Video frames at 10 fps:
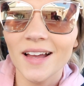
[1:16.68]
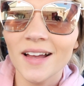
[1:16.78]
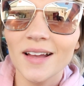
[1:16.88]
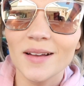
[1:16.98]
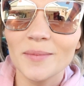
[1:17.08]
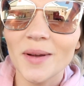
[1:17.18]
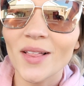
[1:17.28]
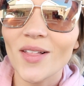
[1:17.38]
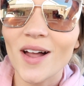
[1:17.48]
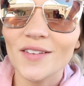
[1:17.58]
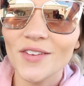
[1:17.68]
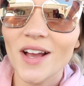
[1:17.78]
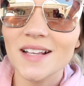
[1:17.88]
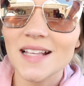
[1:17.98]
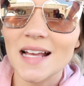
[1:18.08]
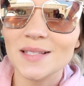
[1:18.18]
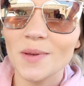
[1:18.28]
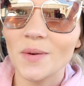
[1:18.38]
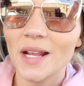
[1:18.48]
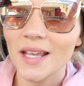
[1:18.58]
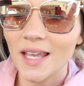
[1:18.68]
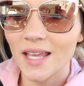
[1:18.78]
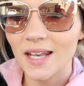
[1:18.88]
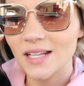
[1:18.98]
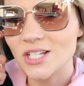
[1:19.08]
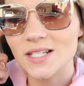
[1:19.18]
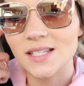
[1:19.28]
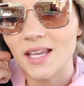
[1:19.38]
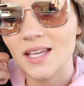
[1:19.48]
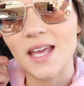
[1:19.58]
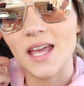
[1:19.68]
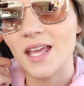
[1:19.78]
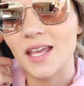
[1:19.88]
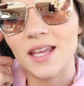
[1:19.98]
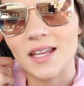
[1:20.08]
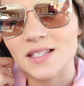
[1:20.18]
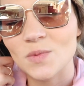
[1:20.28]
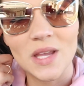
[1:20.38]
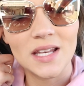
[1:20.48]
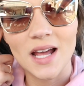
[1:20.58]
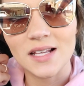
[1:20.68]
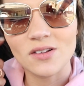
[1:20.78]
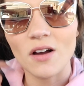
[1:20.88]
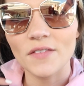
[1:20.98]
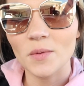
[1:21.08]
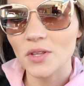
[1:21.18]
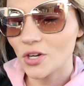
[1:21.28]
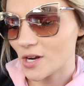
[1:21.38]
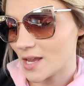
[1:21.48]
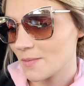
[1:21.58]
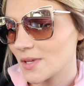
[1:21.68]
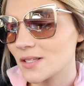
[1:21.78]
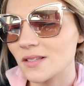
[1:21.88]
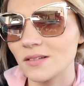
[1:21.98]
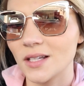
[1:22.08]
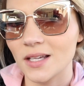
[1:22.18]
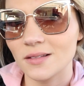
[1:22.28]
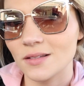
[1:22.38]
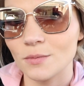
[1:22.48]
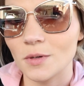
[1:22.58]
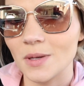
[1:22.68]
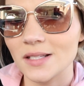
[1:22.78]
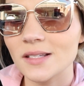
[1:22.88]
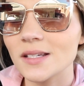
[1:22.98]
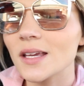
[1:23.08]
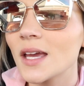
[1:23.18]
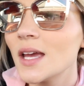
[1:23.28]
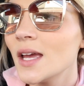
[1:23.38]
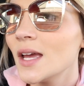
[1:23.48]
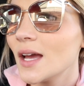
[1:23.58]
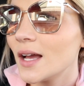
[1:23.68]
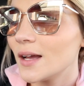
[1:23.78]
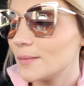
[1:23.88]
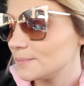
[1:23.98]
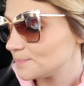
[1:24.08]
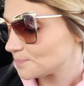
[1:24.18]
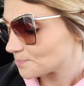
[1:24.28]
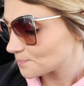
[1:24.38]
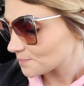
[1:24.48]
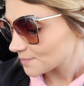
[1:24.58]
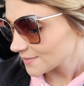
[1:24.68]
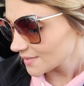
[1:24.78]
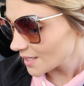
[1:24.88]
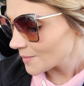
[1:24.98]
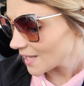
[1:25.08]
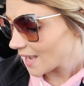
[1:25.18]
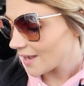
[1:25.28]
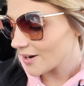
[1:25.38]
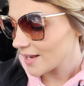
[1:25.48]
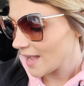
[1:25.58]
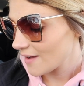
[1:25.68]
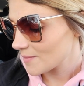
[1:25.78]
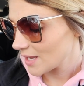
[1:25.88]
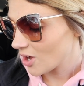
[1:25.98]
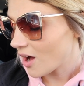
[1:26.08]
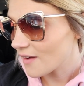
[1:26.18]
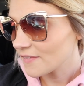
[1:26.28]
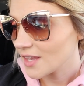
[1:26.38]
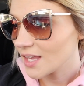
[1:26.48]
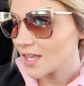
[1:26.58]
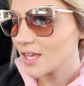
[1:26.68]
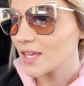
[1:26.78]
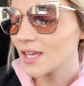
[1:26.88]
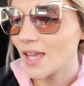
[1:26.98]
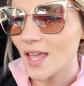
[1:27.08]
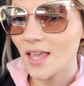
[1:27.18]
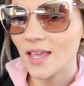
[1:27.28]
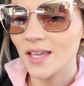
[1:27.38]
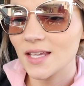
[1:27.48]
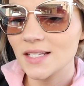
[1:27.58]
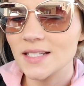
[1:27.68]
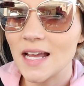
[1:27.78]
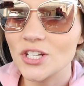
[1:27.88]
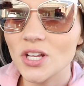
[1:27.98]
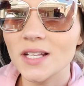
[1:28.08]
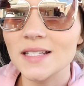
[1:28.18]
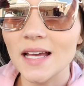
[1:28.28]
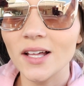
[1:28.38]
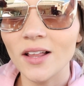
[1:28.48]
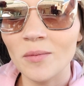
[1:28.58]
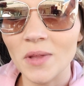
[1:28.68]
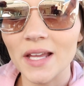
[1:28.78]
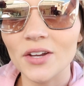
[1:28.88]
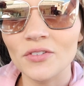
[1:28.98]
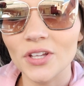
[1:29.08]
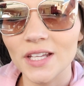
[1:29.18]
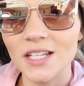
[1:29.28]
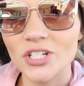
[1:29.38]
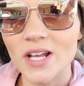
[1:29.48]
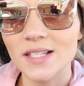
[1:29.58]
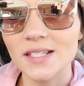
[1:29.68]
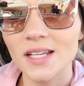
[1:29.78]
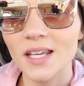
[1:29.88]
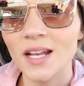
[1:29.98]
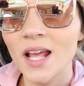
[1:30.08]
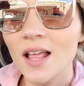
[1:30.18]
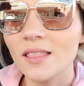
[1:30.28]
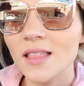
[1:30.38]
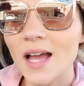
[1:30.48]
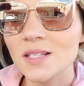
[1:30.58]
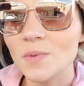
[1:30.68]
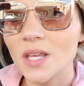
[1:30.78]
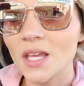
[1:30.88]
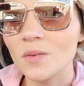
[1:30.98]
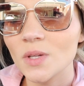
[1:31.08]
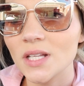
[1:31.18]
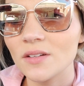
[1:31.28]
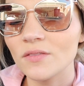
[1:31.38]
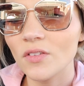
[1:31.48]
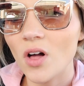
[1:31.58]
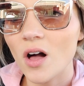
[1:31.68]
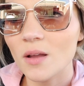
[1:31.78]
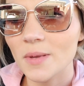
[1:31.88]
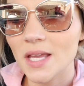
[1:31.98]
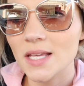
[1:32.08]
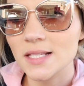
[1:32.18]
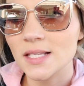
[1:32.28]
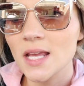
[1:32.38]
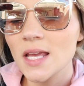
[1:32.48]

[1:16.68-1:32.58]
Um, a lot of you guys ask me what I get and I just get a sweetened iced coffee with cream. So like it's super basic. Um, but yeah, I already have my coffee and as you can tell I'm like really congested last weekend we didn't vlog because